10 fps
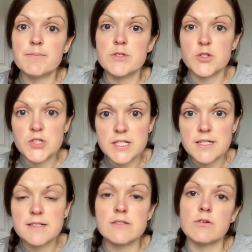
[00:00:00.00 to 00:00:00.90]

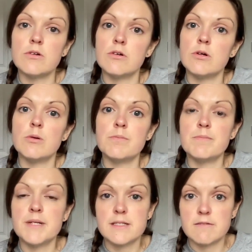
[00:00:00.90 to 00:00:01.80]
studies or
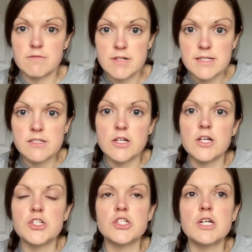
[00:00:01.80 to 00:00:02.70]
bits of
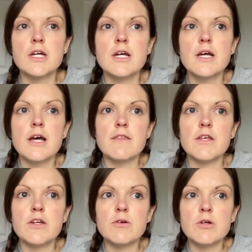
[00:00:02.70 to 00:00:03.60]
research that
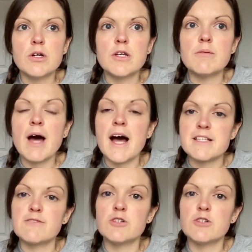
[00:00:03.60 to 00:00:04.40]
you're going to ask